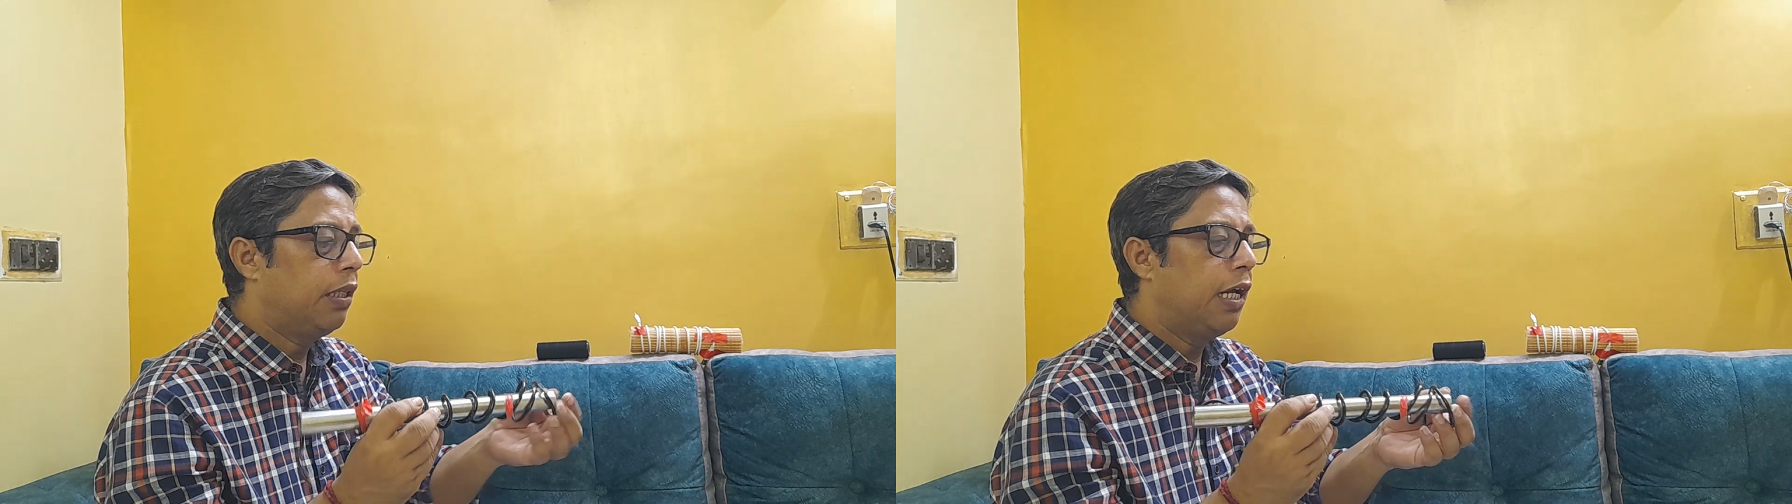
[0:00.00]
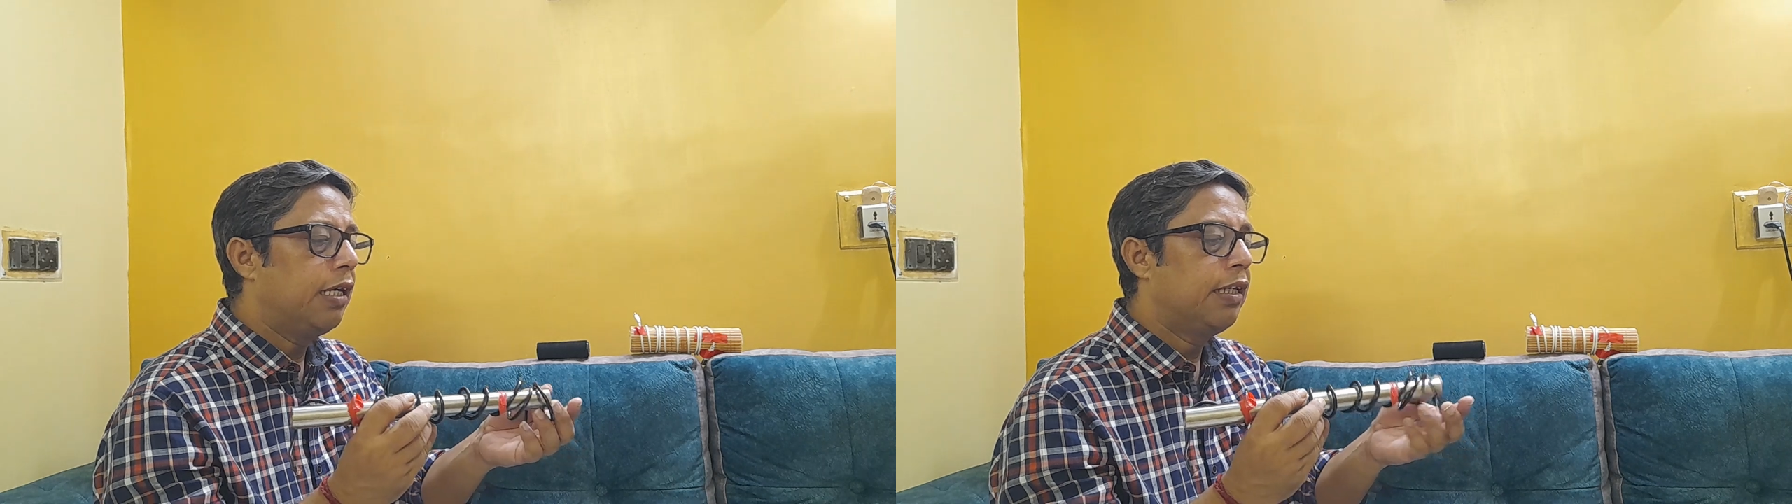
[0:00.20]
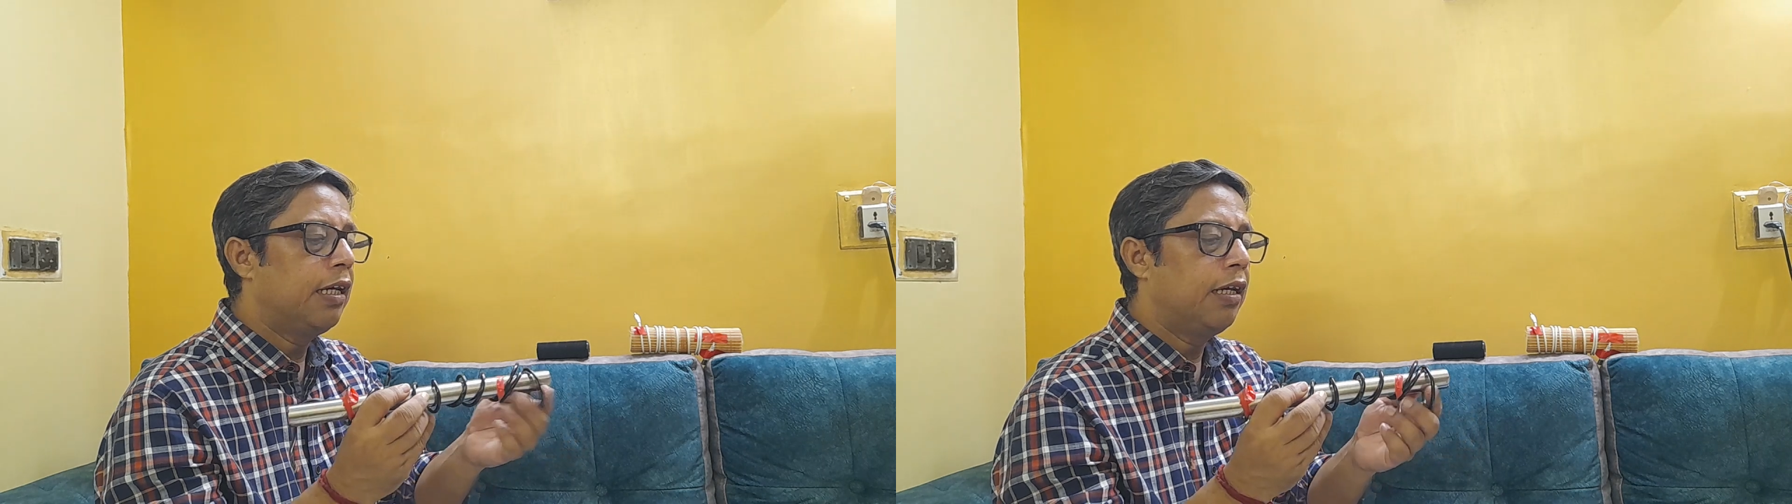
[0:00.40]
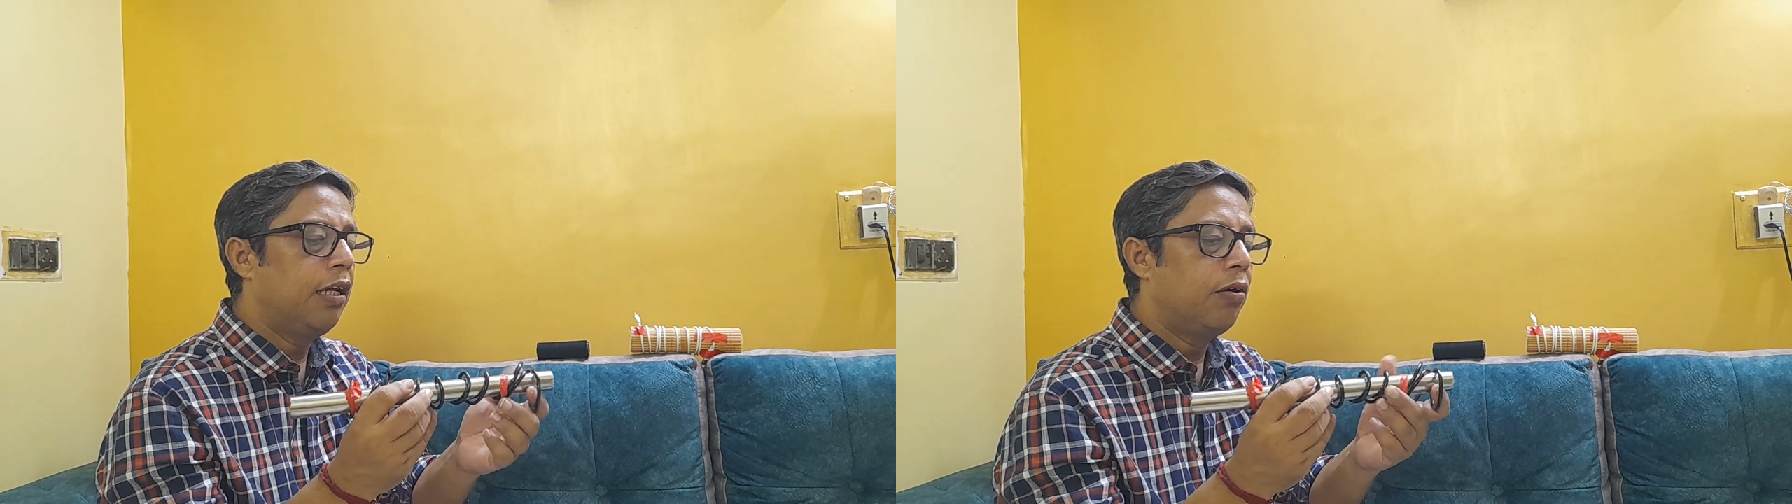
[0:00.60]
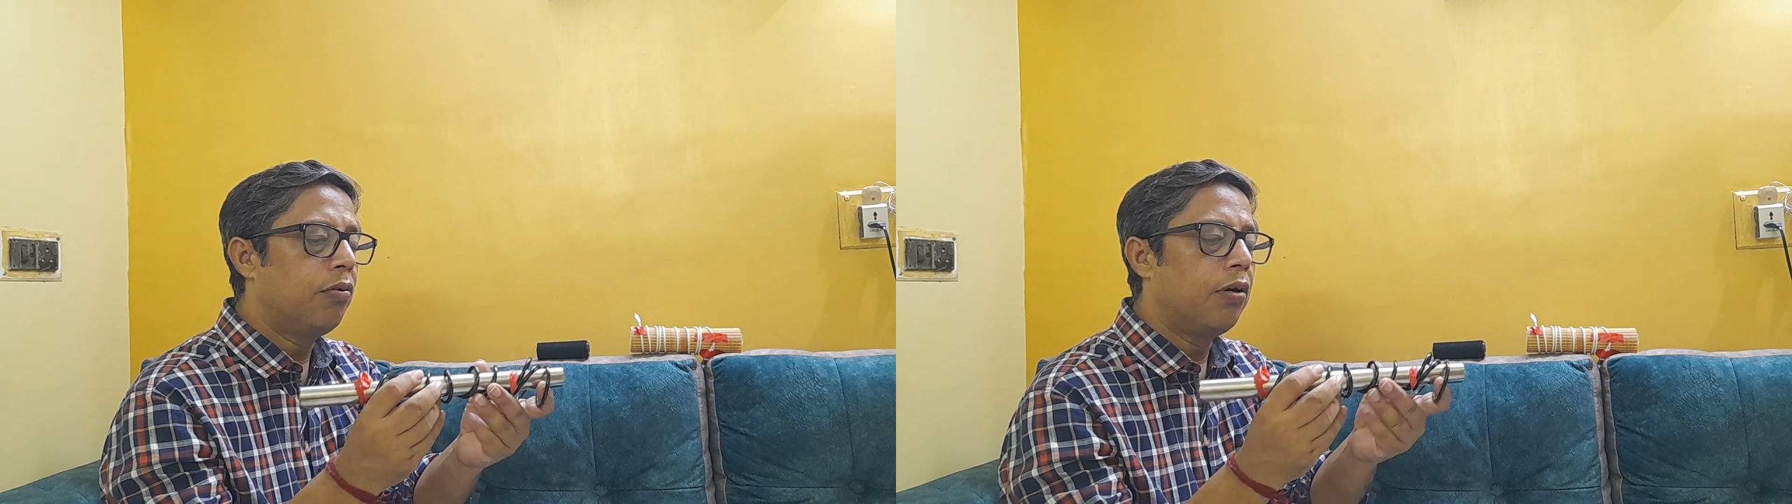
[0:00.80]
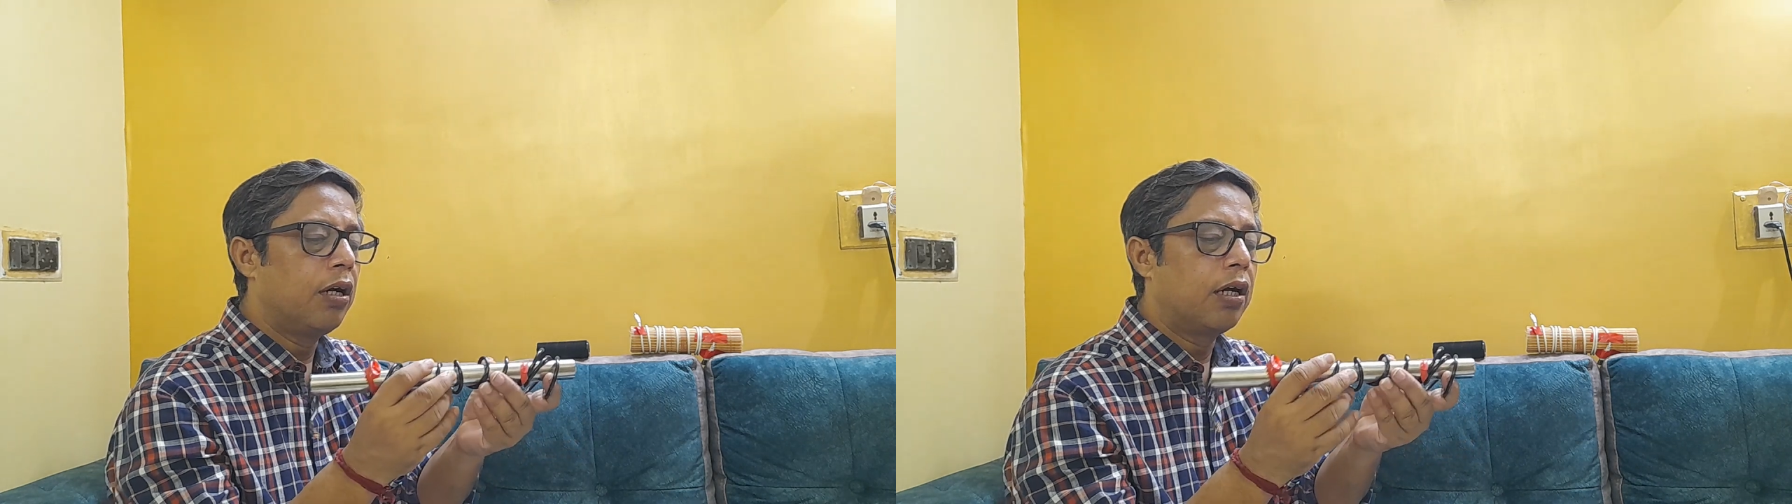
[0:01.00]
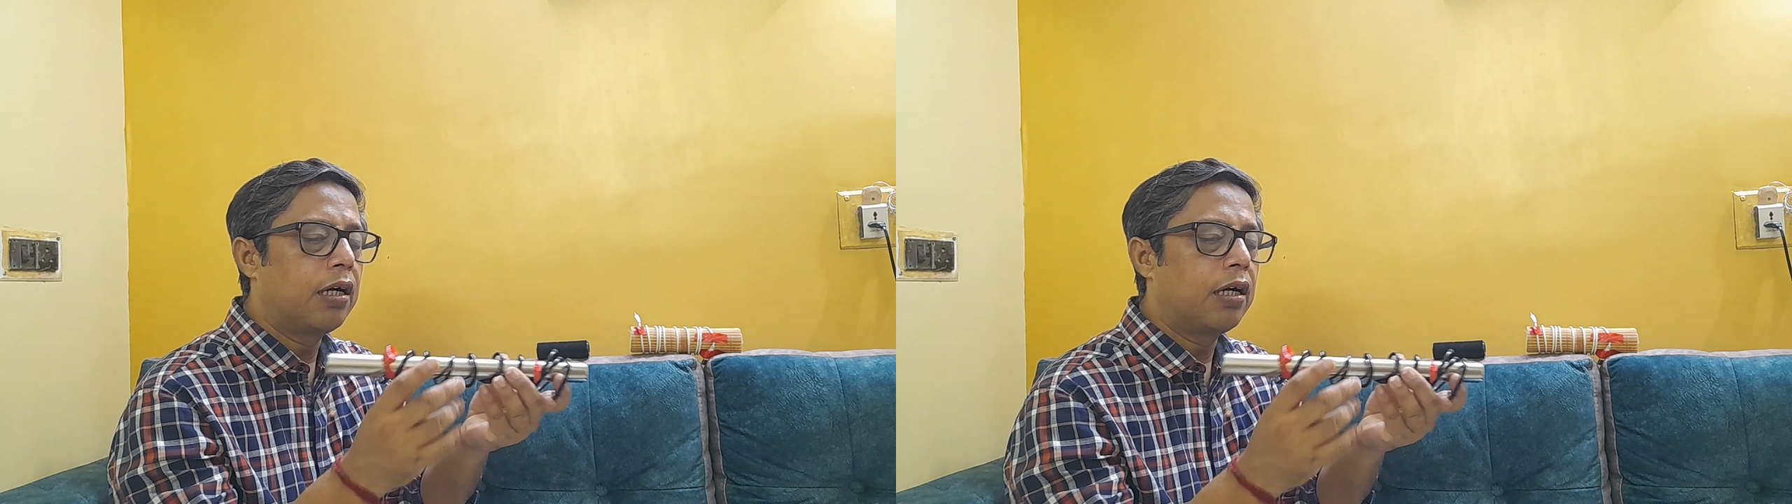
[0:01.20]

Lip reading: there is a